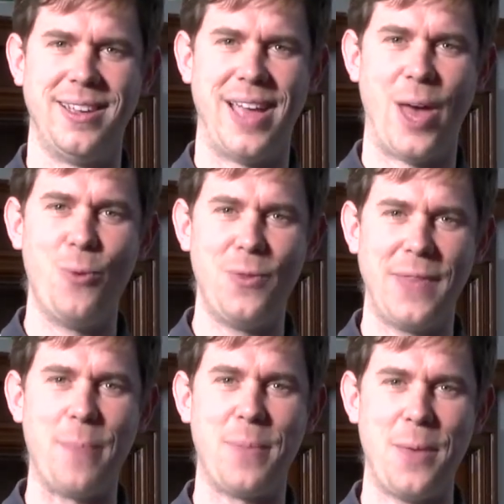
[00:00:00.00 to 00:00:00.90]
And wouldn't
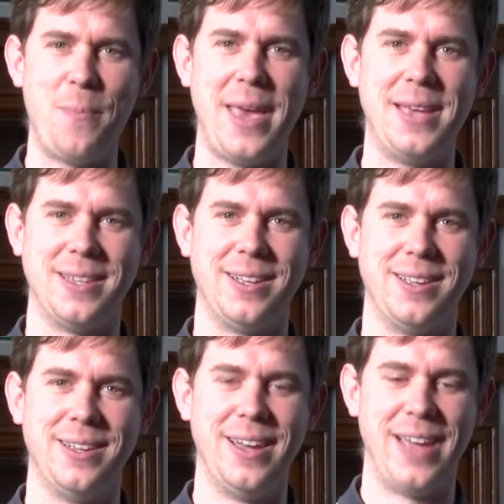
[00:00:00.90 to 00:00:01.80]
that be amazing?
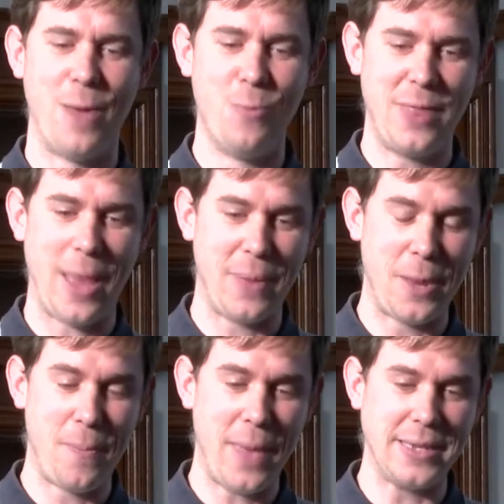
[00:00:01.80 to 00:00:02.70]
And wouldn't that be
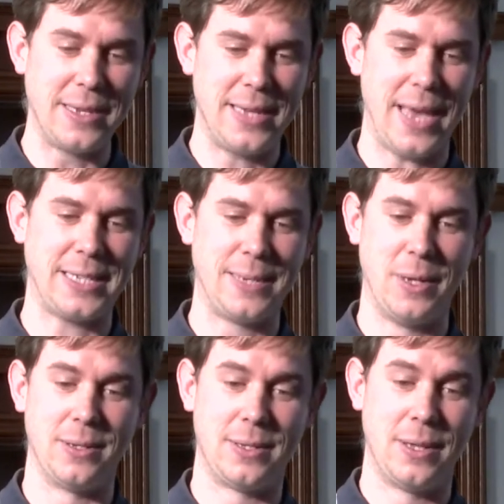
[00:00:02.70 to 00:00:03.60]
an amazing
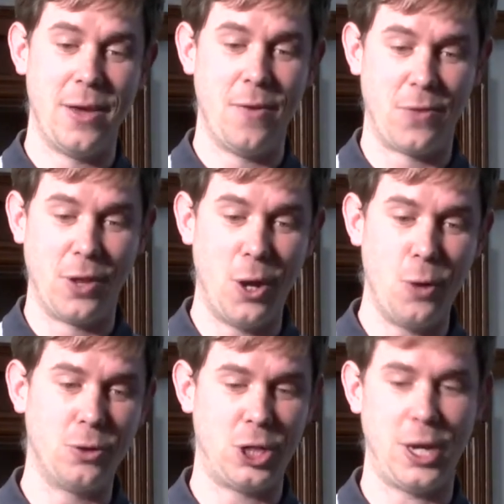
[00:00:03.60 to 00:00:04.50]
testament for the
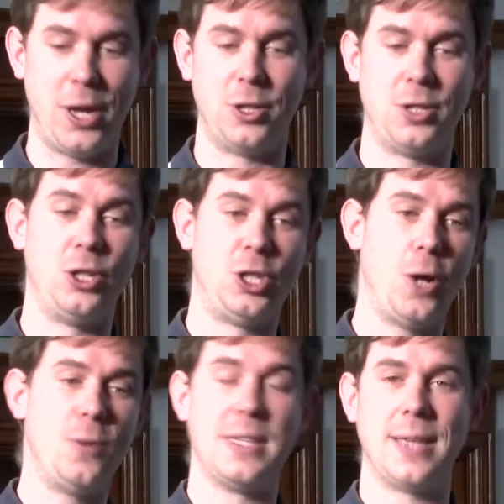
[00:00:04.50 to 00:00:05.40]
local church to
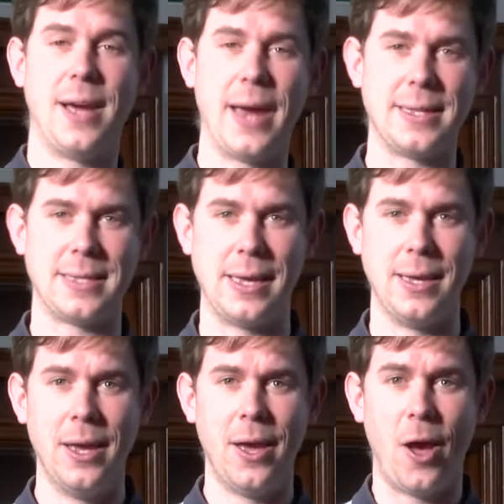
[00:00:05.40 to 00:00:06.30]
show
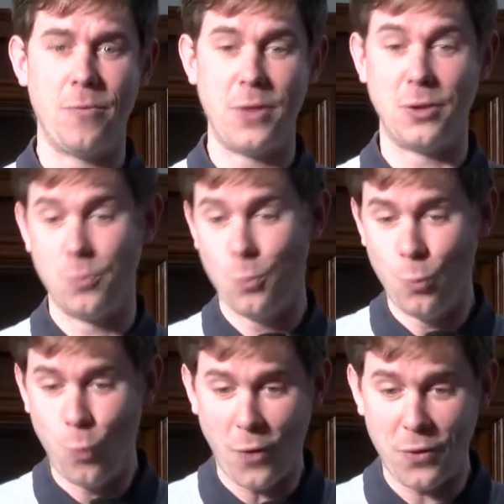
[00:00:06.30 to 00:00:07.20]
society of
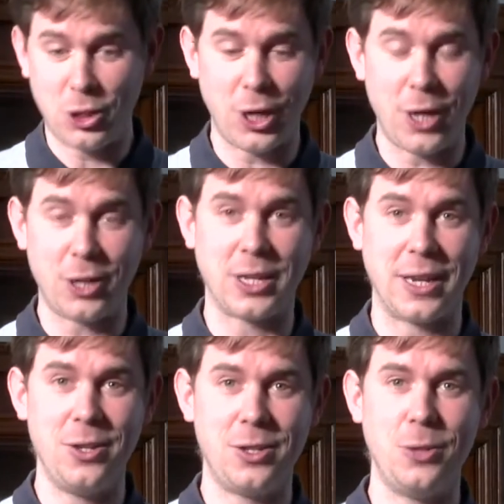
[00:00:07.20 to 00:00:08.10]
what the church
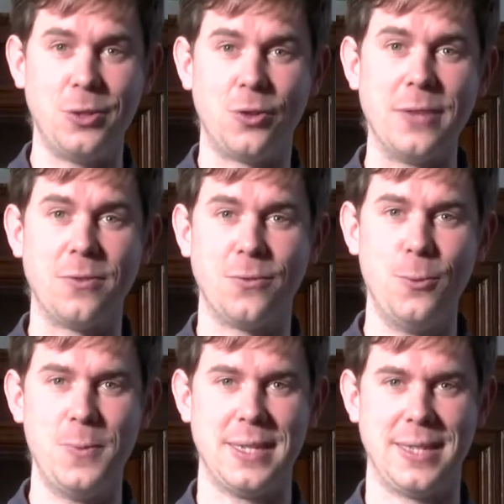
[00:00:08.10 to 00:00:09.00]
can do to
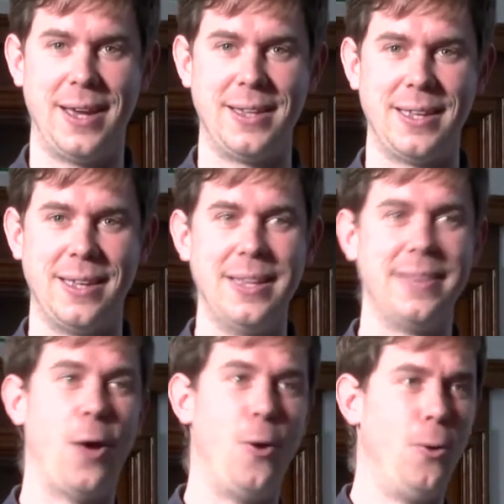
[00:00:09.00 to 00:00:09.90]
transform society?
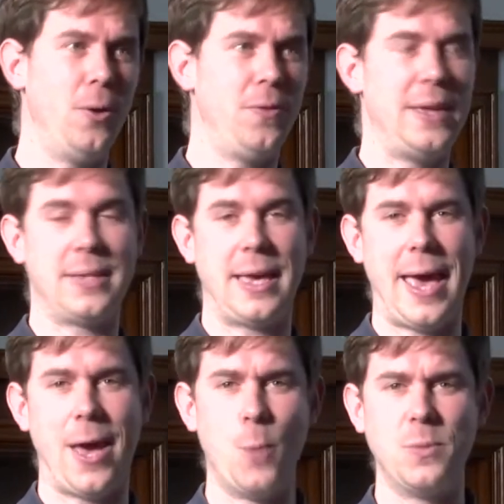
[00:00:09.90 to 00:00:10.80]
That all of these
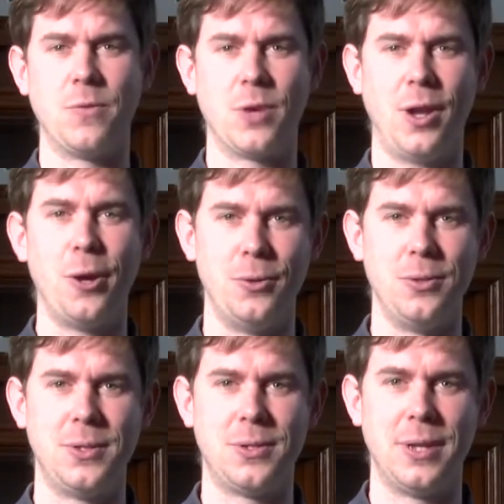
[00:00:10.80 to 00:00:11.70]
care homes have
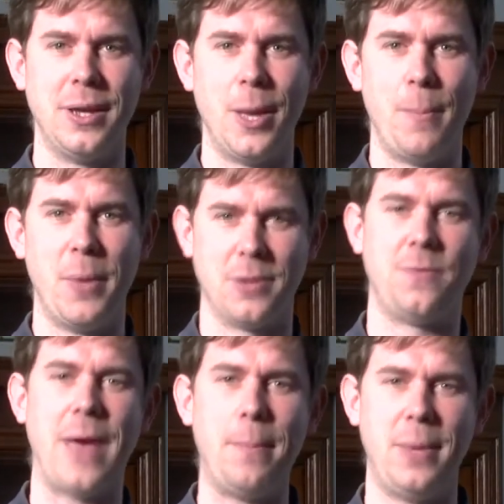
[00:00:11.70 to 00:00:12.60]
closed because
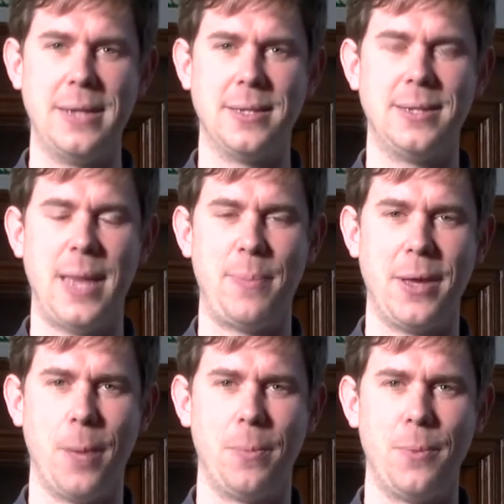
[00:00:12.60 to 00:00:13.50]
families are
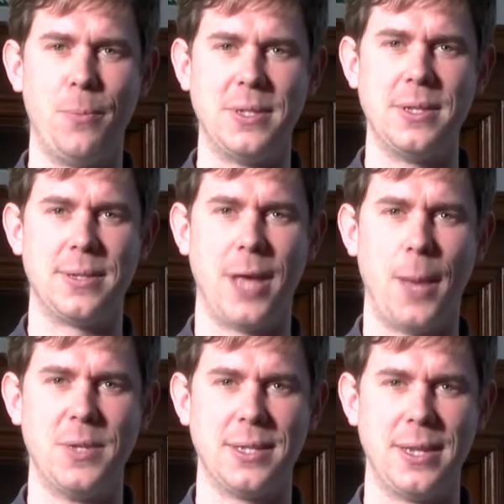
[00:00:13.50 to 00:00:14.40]
stepping up and putting
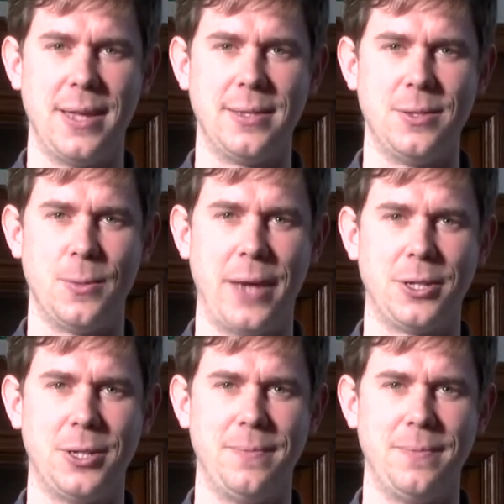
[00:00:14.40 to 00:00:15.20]
Psalm 68 into action.